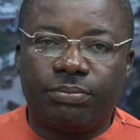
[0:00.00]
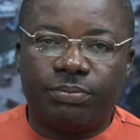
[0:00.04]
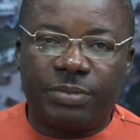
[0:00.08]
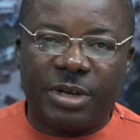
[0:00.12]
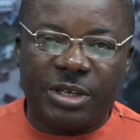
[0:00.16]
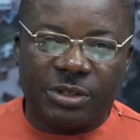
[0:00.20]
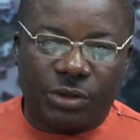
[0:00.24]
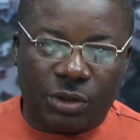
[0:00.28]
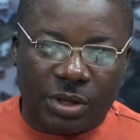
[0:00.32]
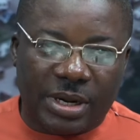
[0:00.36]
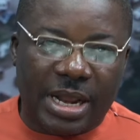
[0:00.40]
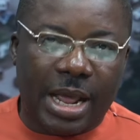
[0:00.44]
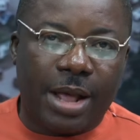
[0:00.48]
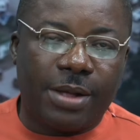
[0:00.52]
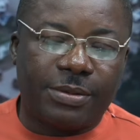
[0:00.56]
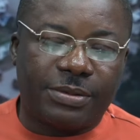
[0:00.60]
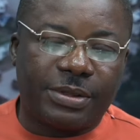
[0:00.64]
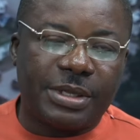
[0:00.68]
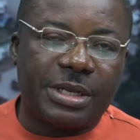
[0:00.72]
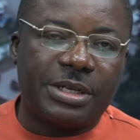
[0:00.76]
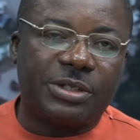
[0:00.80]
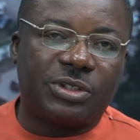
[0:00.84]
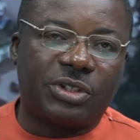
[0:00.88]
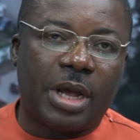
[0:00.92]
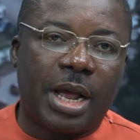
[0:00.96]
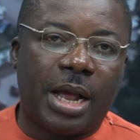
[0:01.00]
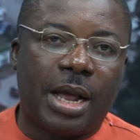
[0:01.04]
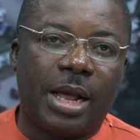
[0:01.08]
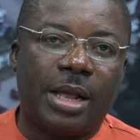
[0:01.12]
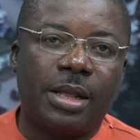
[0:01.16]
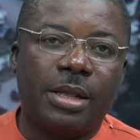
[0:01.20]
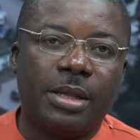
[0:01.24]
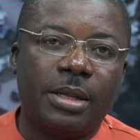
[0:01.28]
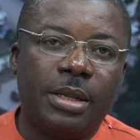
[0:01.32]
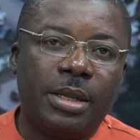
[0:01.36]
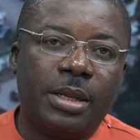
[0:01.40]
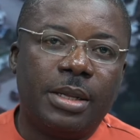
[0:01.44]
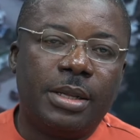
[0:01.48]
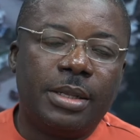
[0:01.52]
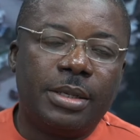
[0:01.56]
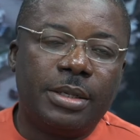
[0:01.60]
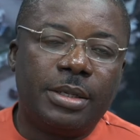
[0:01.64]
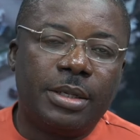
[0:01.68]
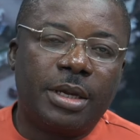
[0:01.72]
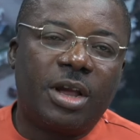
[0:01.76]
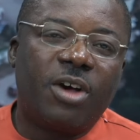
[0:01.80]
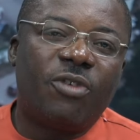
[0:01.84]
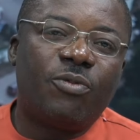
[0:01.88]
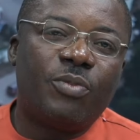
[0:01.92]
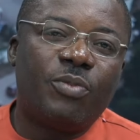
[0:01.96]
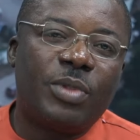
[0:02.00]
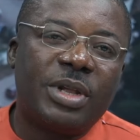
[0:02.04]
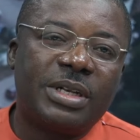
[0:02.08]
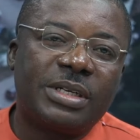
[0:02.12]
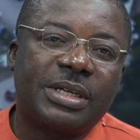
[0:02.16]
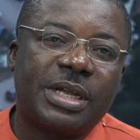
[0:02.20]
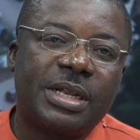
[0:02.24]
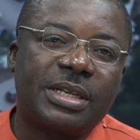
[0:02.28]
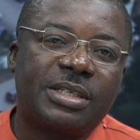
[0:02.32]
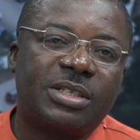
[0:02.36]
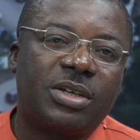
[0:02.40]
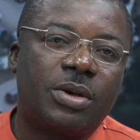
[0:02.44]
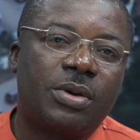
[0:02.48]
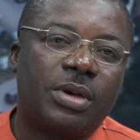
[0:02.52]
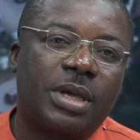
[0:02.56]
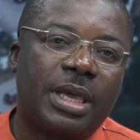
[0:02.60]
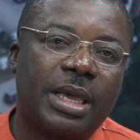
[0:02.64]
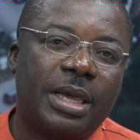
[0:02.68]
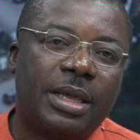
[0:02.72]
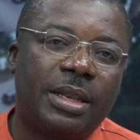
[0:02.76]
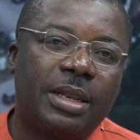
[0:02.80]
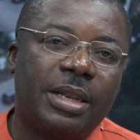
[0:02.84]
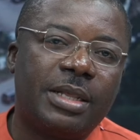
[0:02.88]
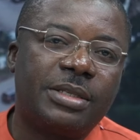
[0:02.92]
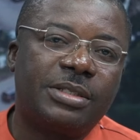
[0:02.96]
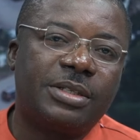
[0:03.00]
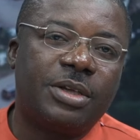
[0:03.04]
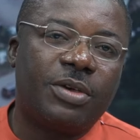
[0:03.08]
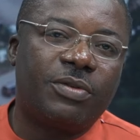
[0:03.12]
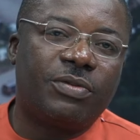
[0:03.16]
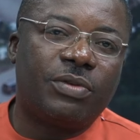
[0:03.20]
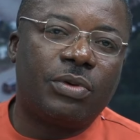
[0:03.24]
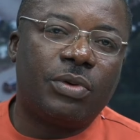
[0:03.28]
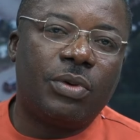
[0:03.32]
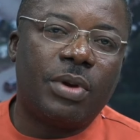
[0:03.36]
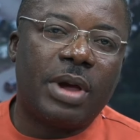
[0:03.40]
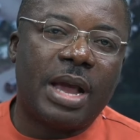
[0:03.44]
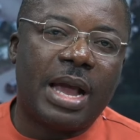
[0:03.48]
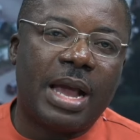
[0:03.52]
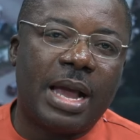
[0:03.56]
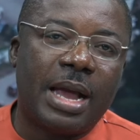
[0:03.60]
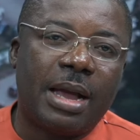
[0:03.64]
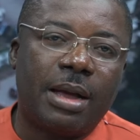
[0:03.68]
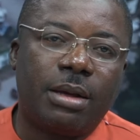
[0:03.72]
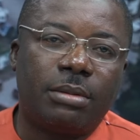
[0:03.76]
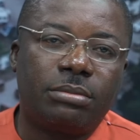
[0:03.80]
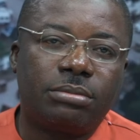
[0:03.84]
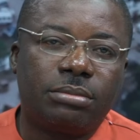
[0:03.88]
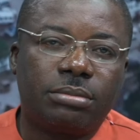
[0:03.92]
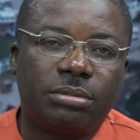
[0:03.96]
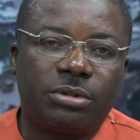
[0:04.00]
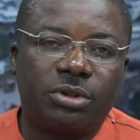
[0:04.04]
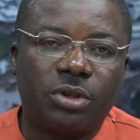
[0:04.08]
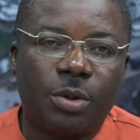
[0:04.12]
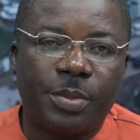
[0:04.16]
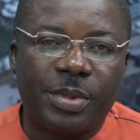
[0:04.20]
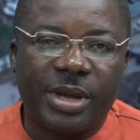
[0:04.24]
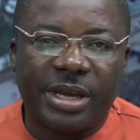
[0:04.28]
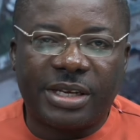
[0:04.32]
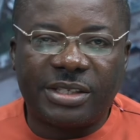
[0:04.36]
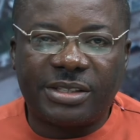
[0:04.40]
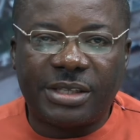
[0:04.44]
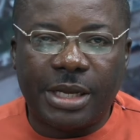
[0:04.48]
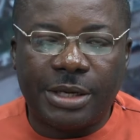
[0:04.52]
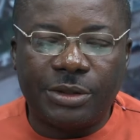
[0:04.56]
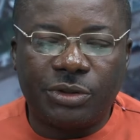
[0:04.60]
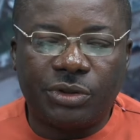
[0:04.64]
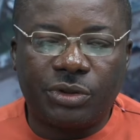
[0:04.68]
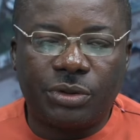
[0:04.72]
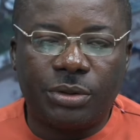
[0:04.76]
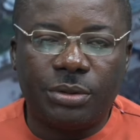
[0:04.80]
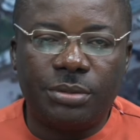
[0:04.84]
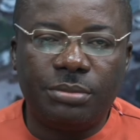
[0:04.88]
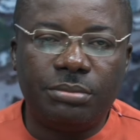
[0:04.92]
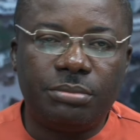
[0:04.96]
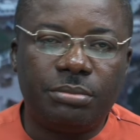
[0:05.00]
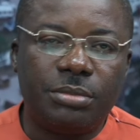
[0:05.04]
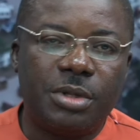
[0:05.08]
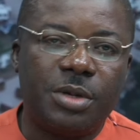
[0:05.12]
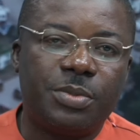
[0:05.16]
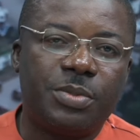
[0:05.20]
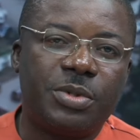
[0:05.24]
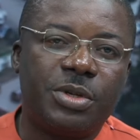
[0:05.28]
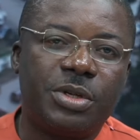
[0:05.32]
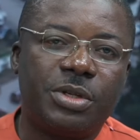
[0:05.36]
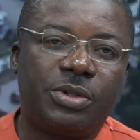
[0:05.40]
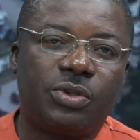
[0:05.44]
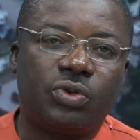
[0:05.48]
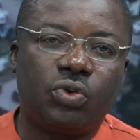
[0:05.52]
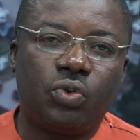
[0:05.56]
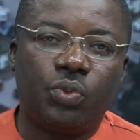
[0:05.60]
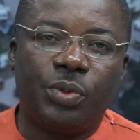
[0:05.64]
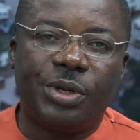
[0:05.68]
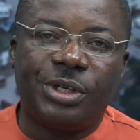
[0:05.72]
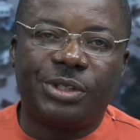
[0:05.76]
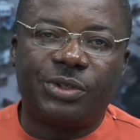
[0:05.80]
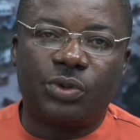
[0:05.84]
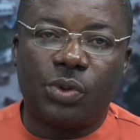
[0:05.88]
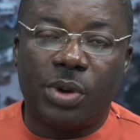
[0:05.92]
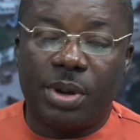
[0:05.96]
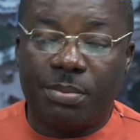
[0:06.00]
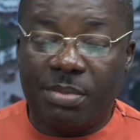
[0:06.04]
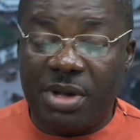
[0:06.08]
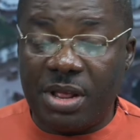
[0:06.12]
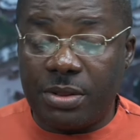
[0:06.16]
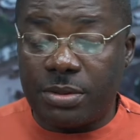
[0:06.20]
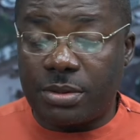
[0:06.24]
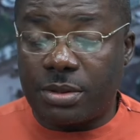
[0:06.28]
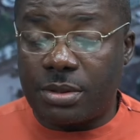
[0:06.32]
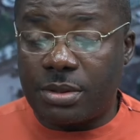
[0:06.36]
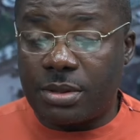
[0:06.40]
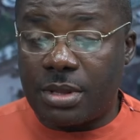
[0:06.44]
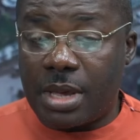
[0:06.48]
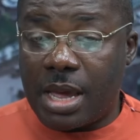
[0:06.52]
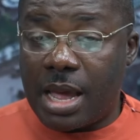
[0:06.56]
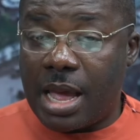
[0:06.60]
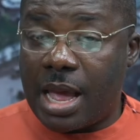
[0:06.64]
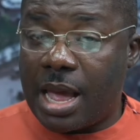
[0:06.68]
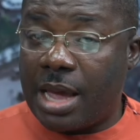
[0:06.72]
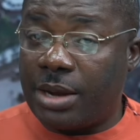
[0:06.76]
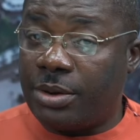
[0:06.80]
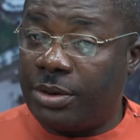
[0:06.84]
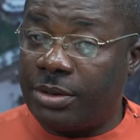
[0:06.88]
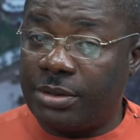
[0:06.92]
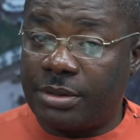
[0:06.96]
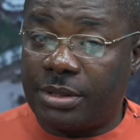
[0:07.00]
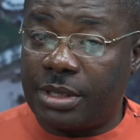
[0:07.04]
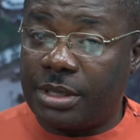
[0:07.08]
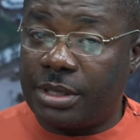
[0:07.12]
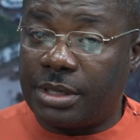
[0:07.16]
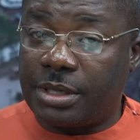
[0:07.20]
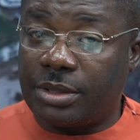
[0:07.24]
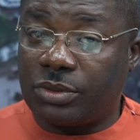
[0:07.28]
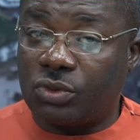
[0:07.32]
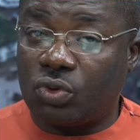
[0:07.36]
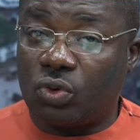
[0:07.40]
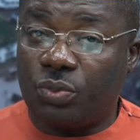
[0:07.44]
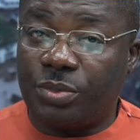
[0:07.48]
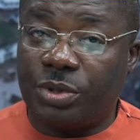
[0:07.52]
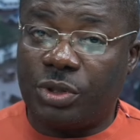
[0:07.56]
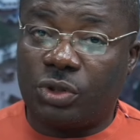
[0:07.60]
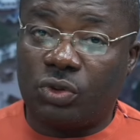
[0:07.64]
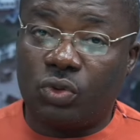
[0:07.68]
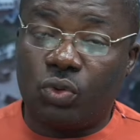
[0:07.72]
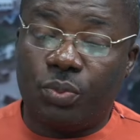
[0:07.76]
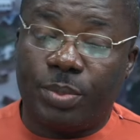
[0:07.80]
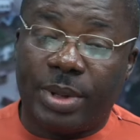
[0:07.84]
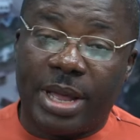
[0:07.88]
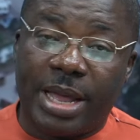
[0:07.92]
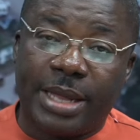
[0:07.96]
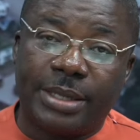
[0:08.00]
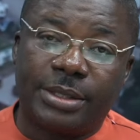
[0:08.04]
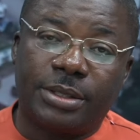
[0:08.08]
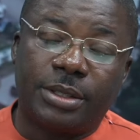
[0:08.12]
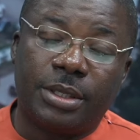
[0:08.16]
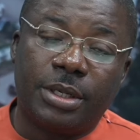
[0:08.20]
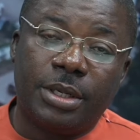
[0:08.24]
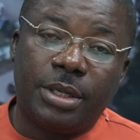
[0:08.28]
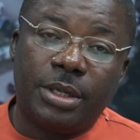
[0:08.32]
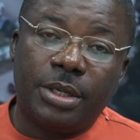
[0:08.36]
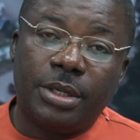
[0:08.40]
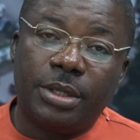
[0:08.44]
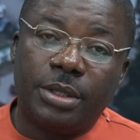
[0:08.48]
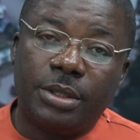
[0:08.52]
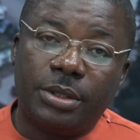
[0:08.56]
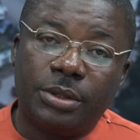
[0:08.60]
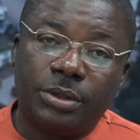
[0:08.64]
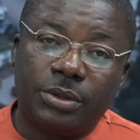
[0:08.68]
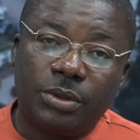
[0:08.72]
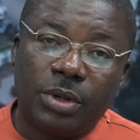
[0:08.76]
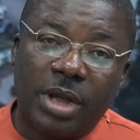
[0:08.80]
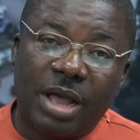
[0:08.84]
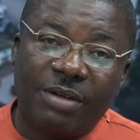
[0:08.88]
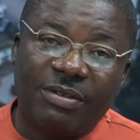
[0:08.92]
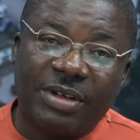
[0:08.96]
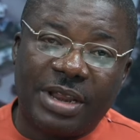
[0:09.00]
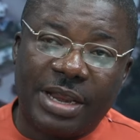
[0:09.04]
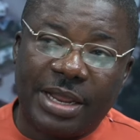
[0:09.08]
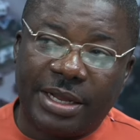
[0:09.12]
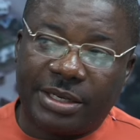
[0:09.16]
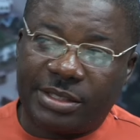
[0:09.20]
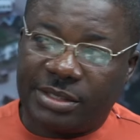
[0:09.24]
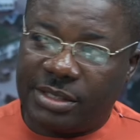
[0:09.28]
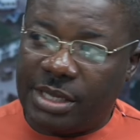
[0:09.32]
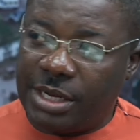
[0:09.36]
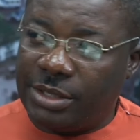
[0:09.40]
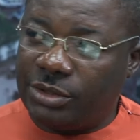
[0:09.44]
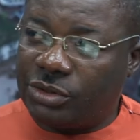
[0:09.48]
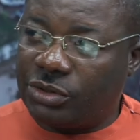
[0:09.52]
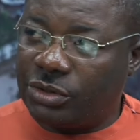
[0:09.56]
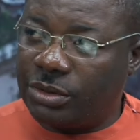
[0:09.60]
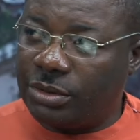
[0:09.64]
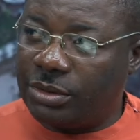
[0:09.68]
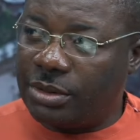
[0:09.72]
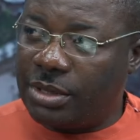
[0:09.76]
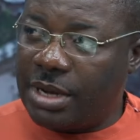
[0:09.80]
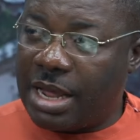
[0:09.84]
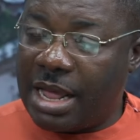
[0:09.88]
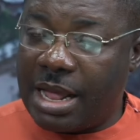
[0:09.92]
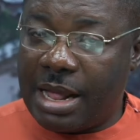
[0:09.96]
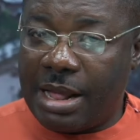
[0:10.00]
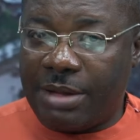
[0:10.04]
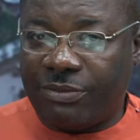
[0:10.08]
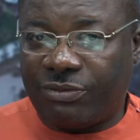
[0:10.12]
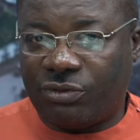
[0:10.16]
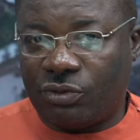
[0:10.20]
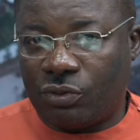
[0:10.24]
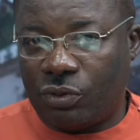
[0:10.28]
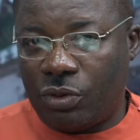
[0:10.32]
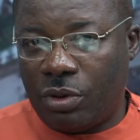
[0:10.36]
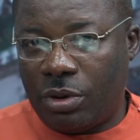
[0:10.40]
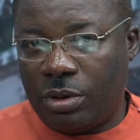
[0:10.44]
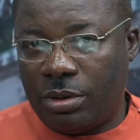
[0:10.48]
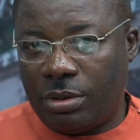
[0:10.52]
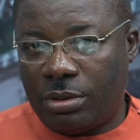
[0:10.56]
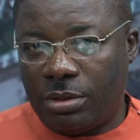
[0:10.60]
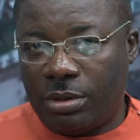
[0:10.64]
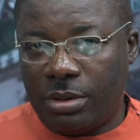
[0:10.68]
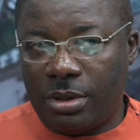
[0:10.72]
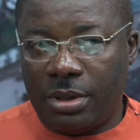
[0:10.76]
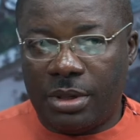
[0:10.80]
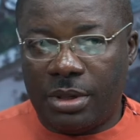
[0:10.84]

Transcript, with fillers: based on how things are, the government can say, okay, let's give you some extension, maybe 2 weeks or a month. I don't think it will be too bad to have an extension. After all,